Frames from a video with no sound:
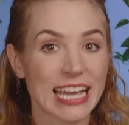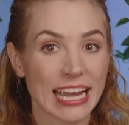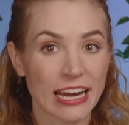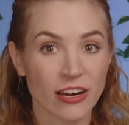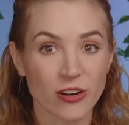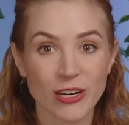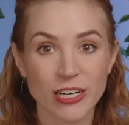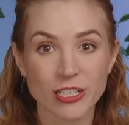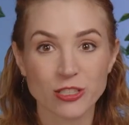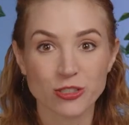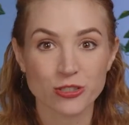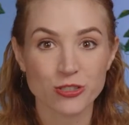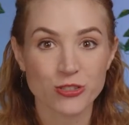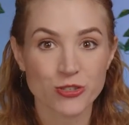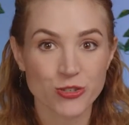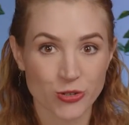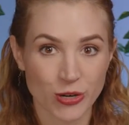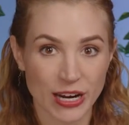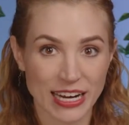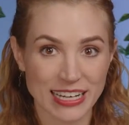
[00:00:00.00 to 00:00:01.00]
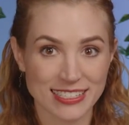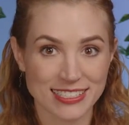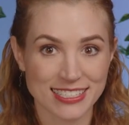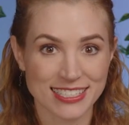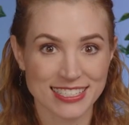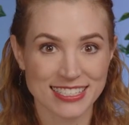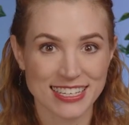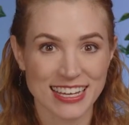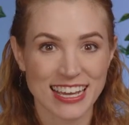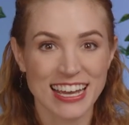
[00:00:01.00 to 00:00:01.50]
character's
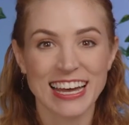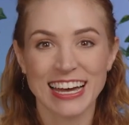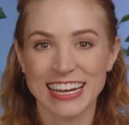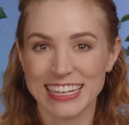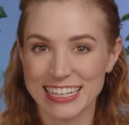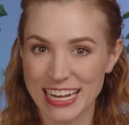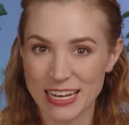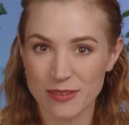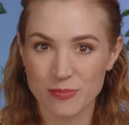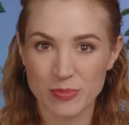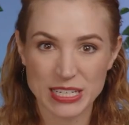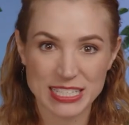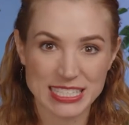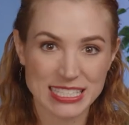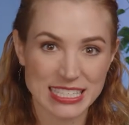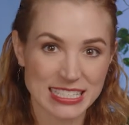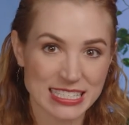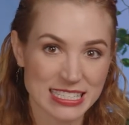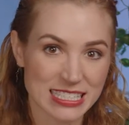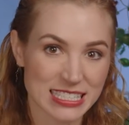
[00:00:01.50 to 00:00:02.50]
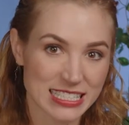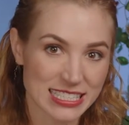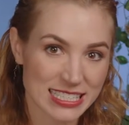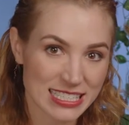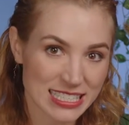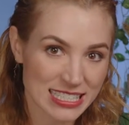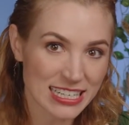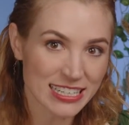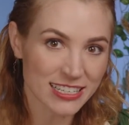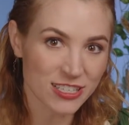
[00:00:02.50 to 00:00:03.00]
traits, an NPC's
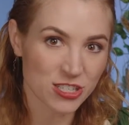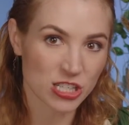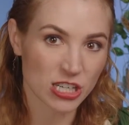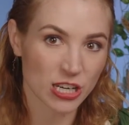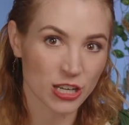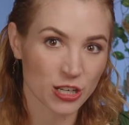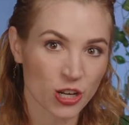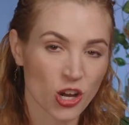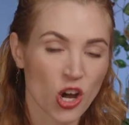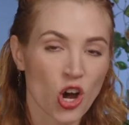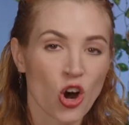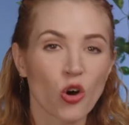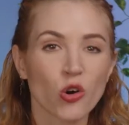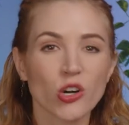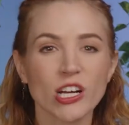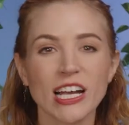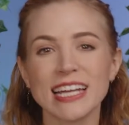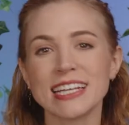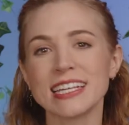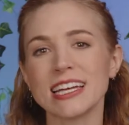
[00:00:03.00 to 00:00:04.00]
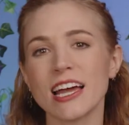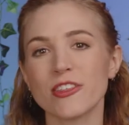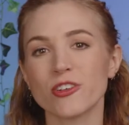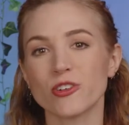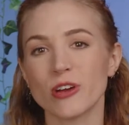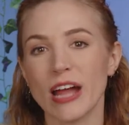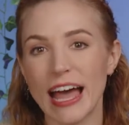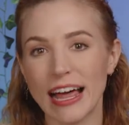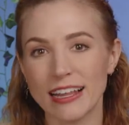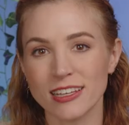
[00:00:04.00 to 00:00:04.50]
distinction, or any
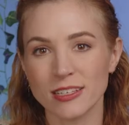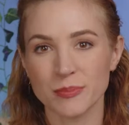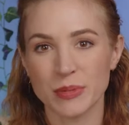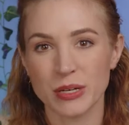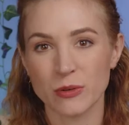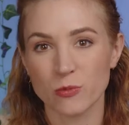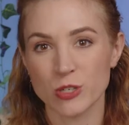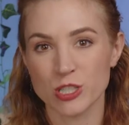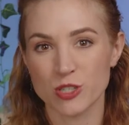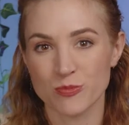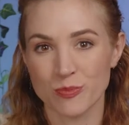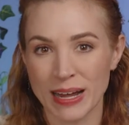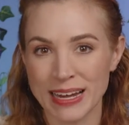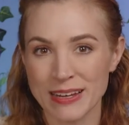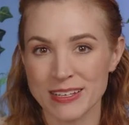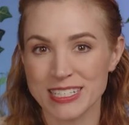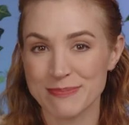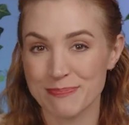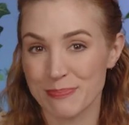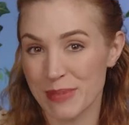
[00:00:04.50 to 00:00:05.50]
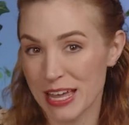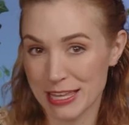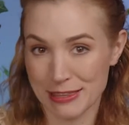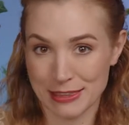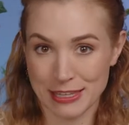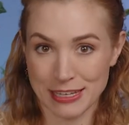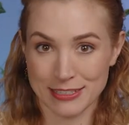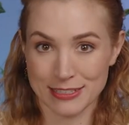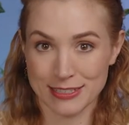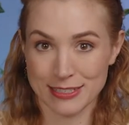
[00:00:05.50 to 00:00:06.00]
other element which might make
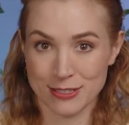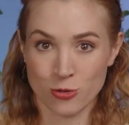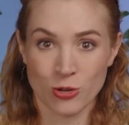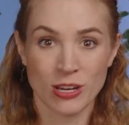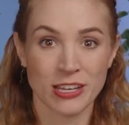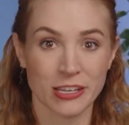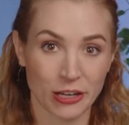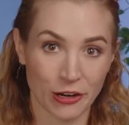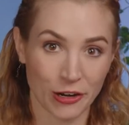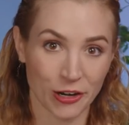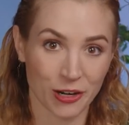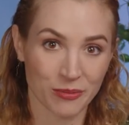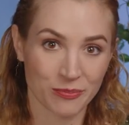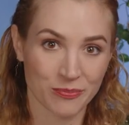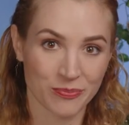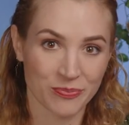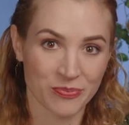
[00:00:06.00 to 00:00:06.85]
things trickier.